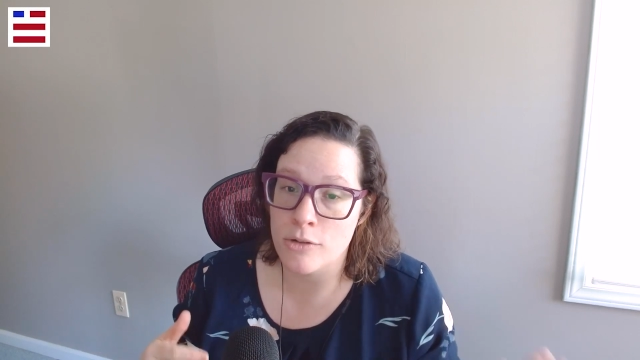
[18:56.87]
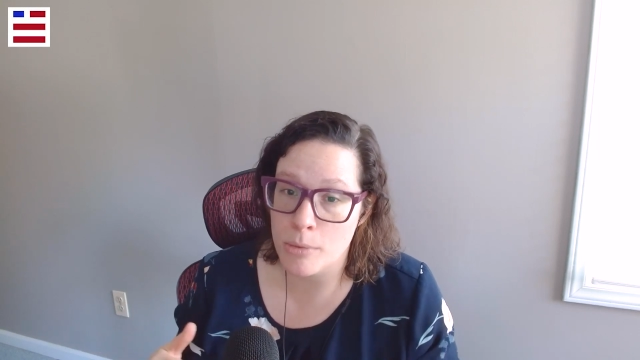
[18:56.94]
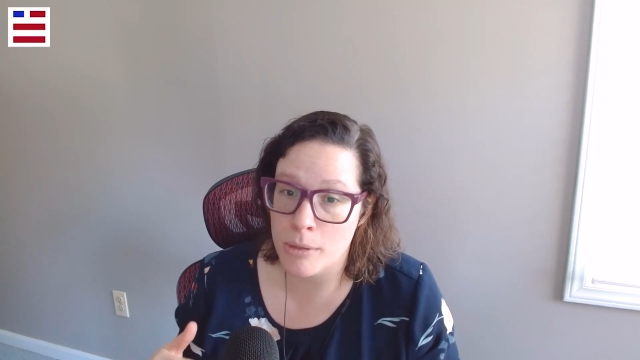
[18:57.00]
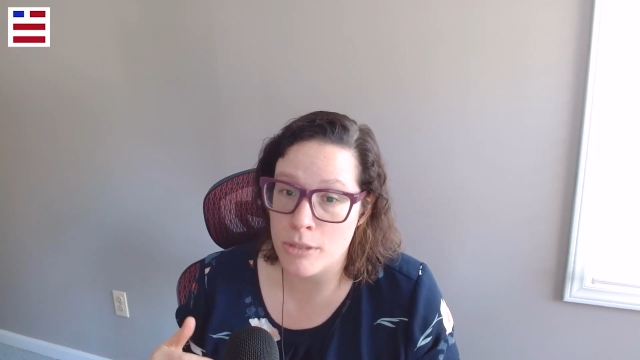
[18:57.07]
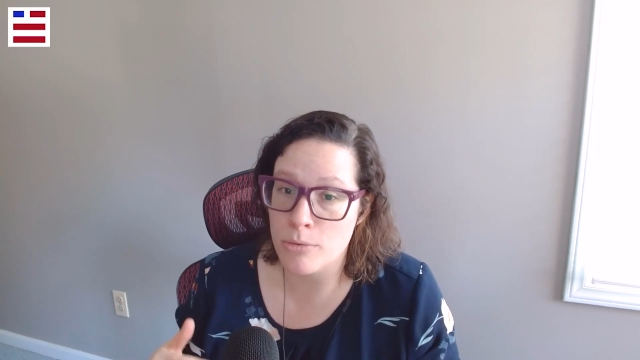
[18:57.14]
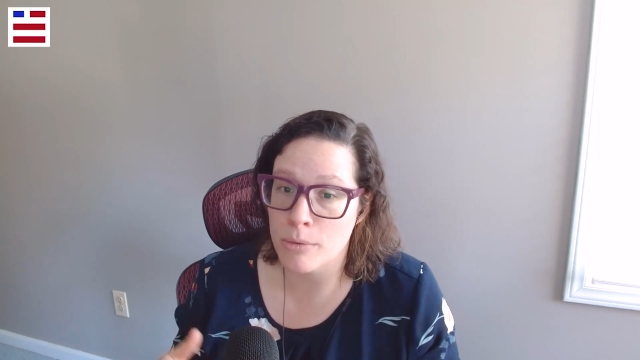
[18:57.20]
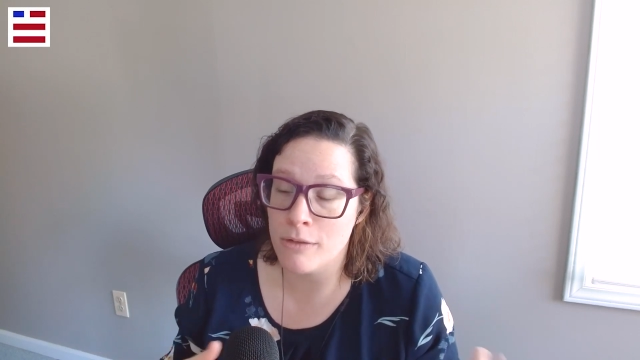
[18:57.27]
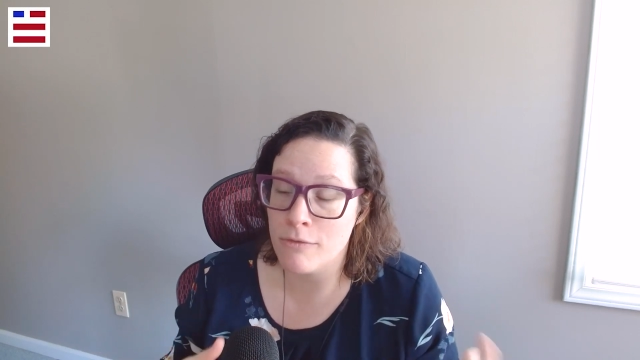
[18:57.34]

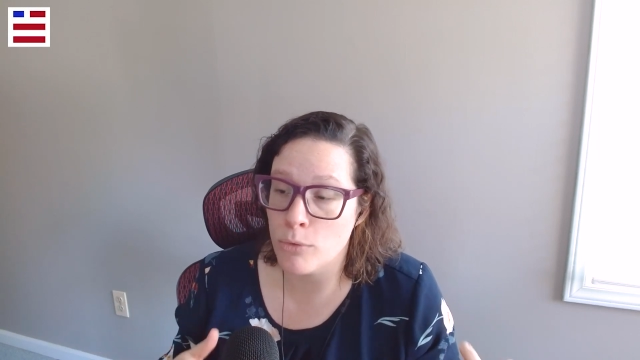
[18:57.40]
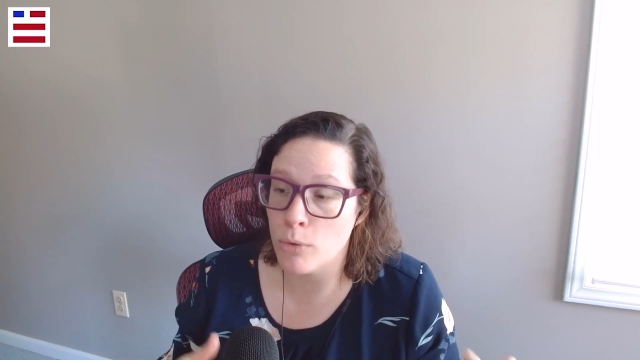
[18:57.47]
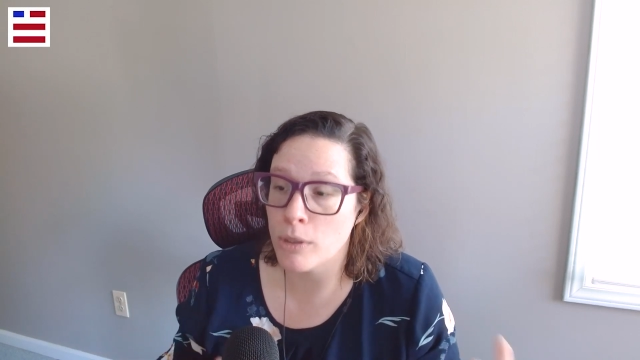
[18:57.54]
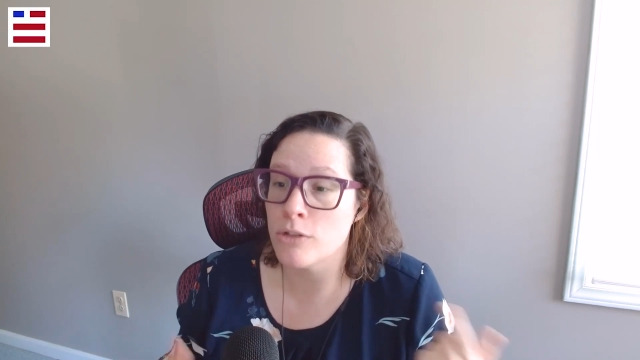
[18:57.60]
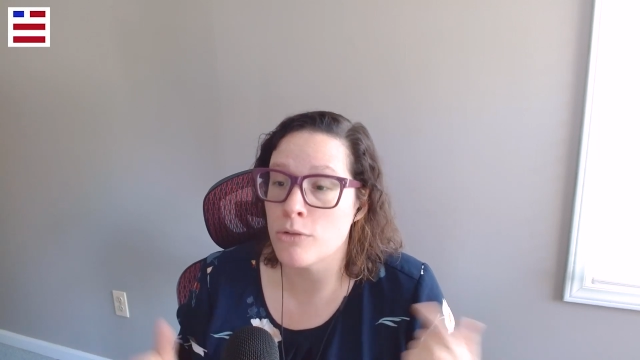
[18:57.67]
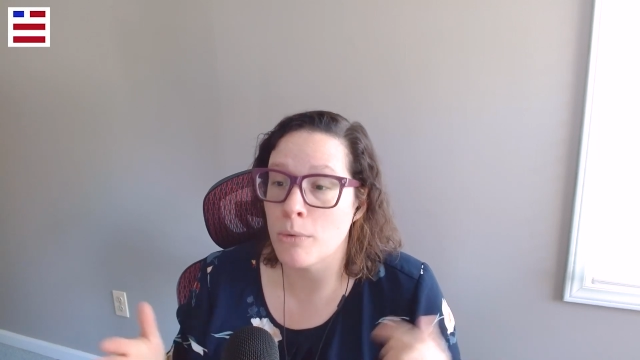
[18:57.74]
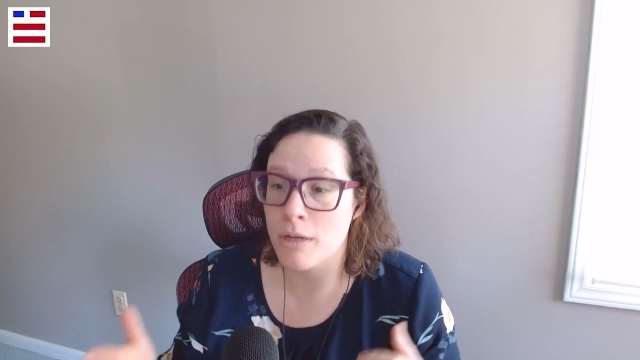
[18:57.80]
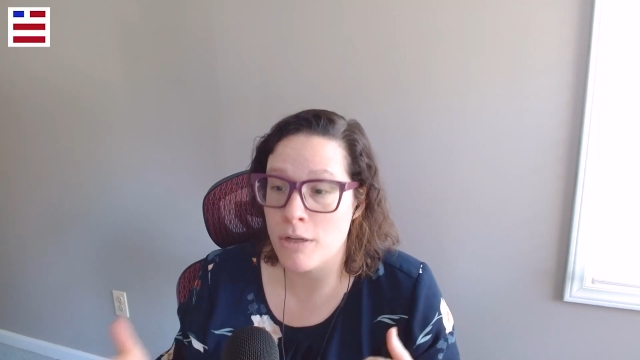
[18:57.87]

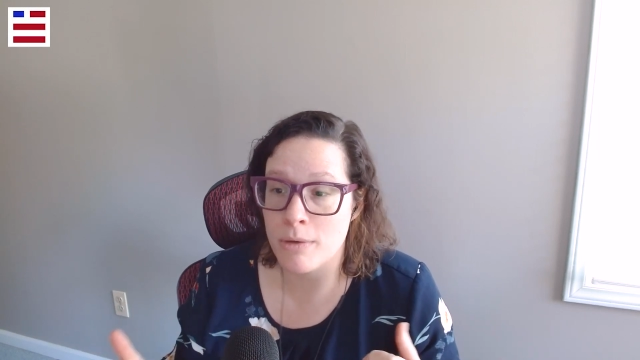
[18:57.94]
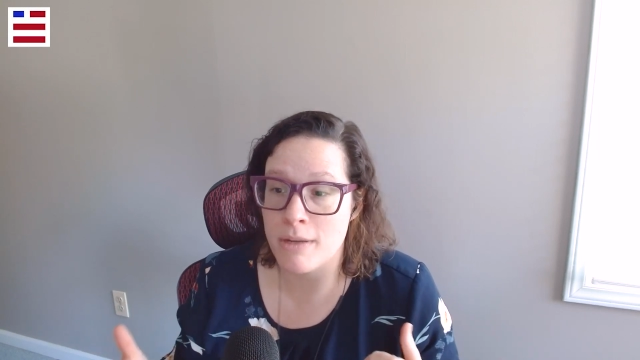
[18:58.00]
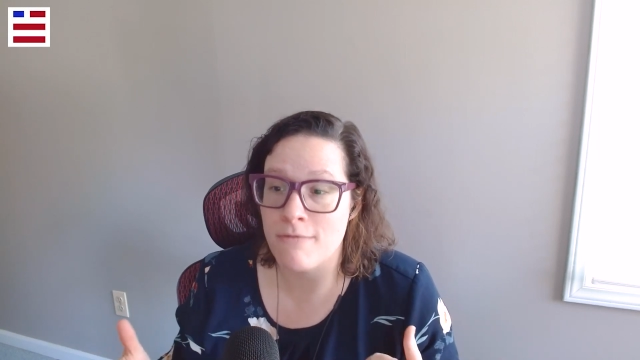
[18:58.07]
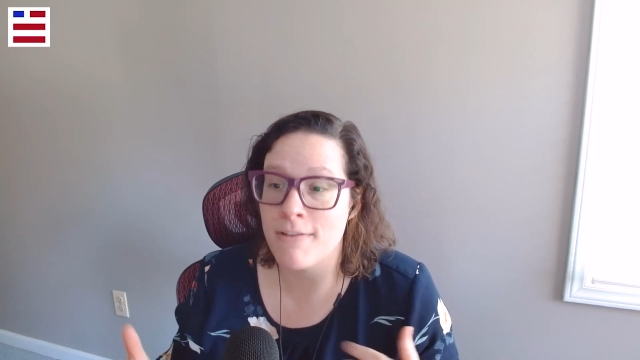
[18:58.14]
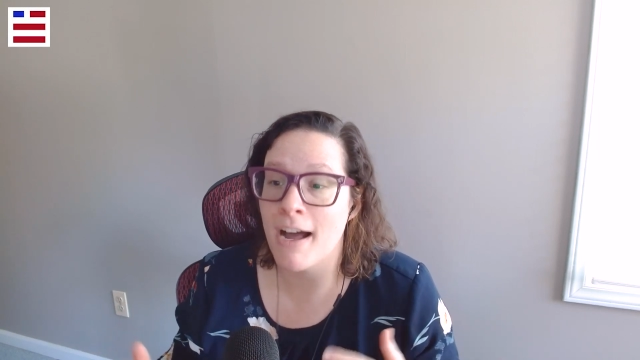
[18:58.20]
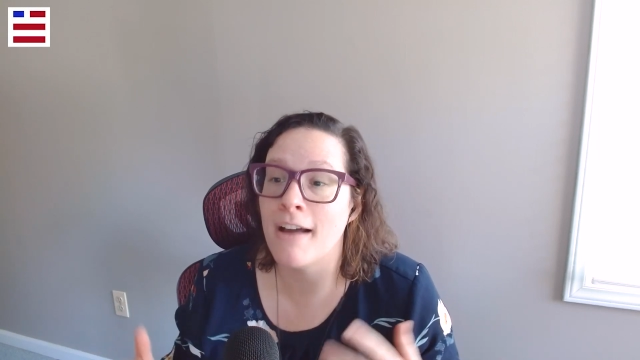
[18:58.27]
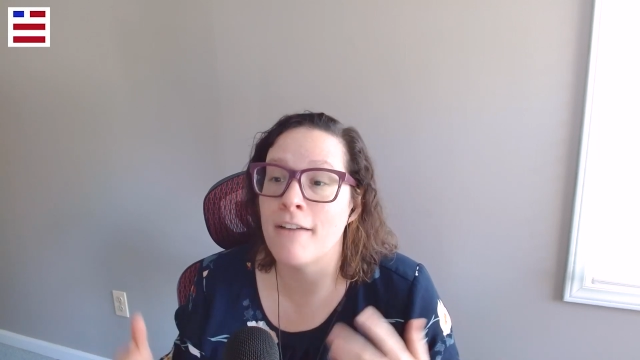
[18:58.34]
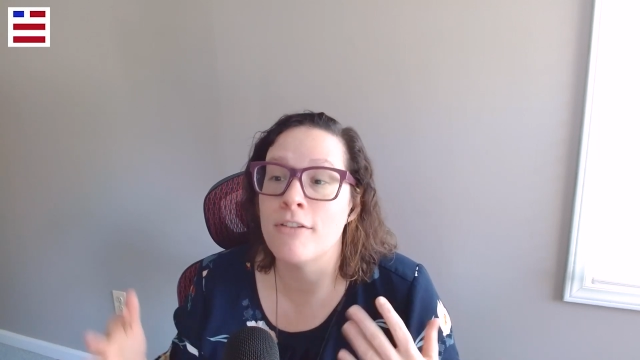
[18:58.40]
2024 and
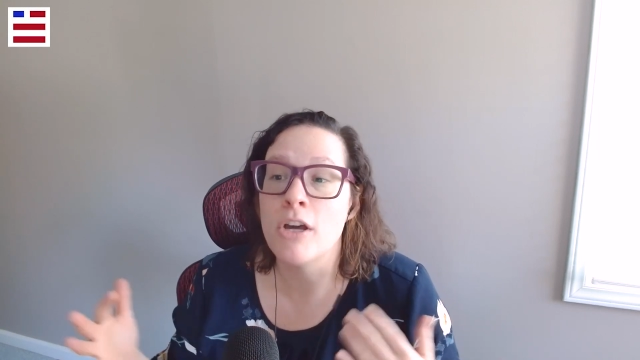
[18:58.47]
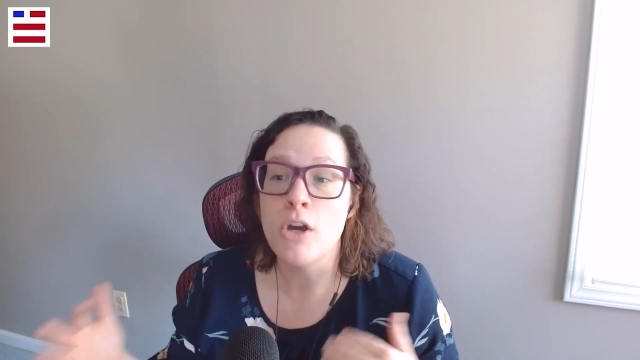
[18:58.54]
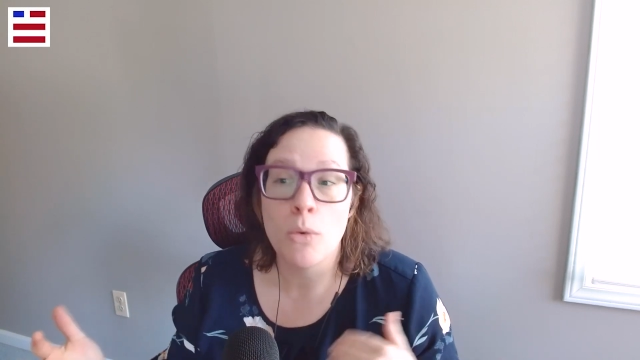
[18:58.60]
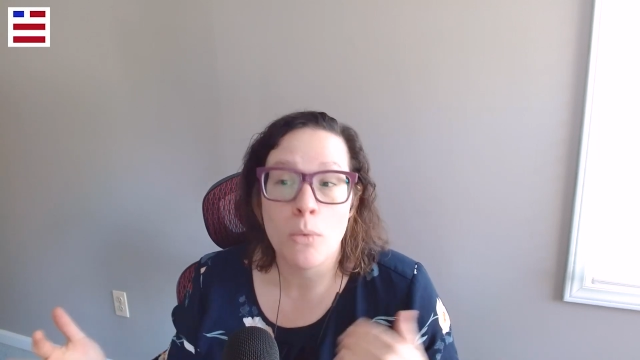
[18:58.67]
2025.